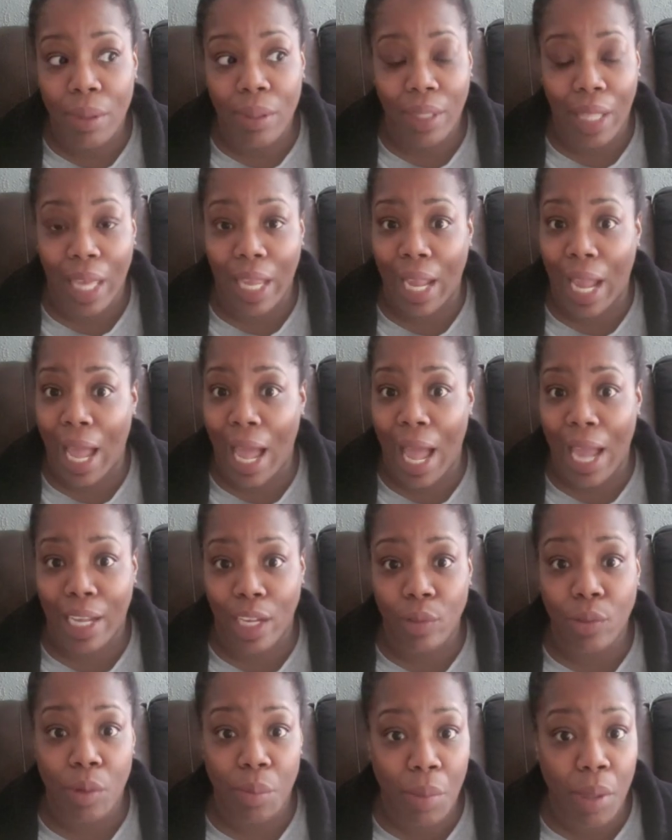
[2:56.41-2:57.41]
like I
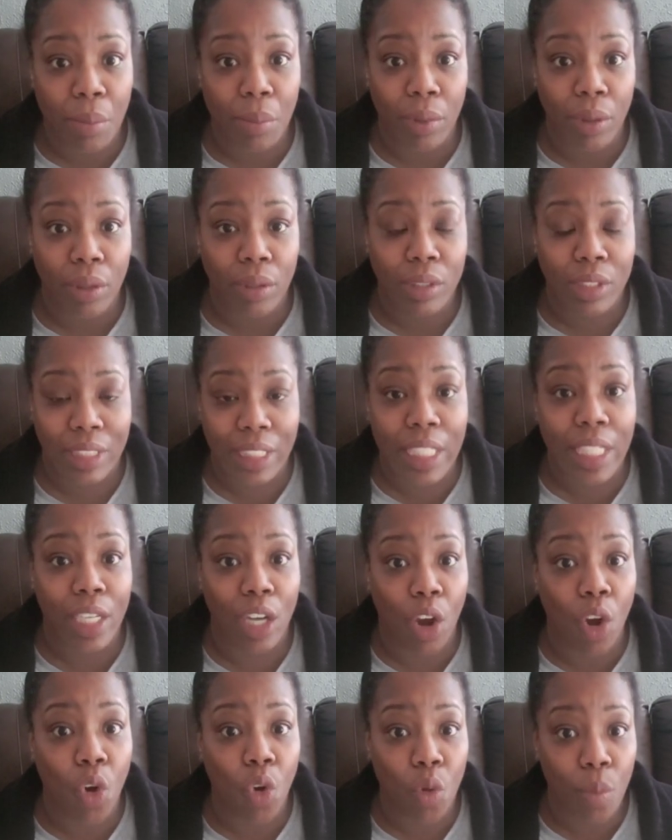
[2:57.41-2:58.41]
can remember seeing
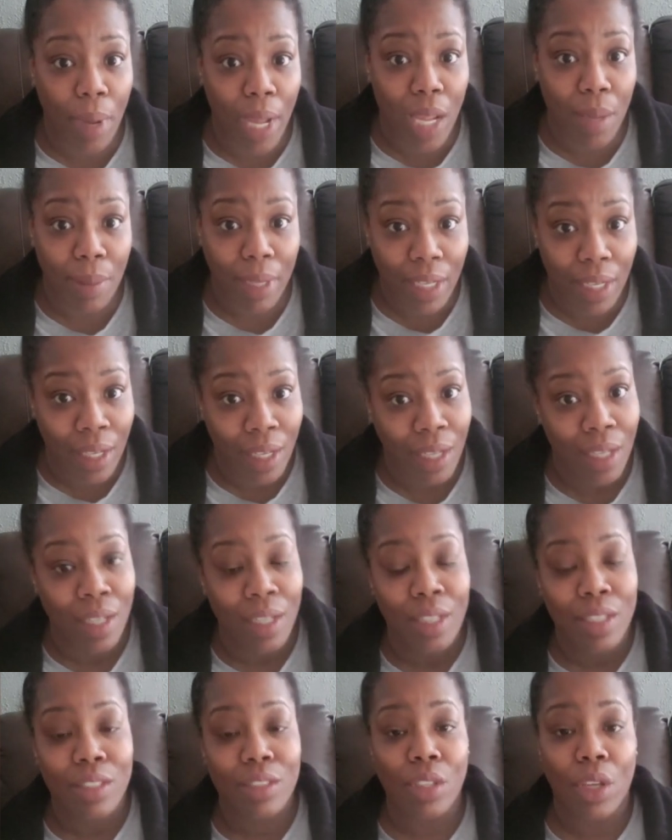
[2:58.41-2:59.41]
a whole baby.
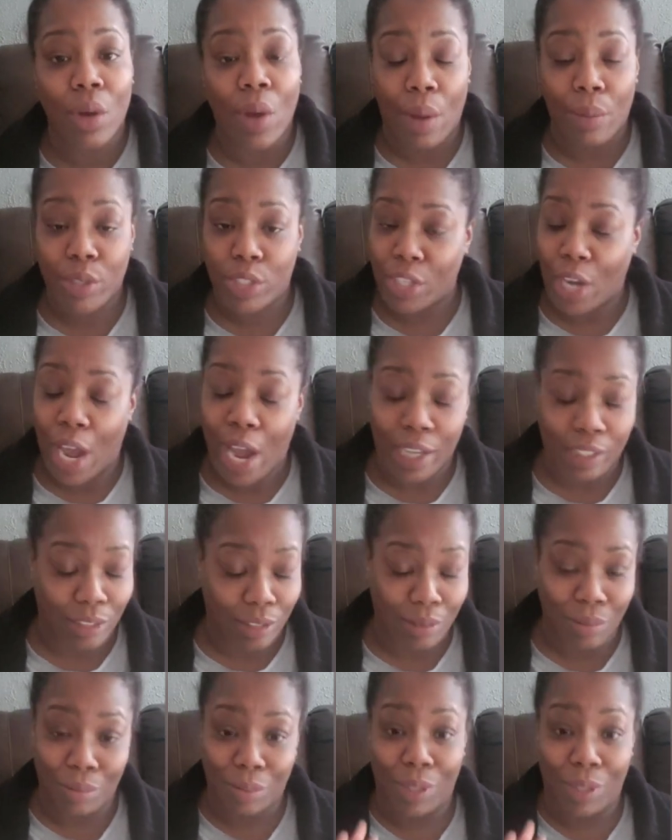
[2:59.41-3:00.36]
So I was shocked.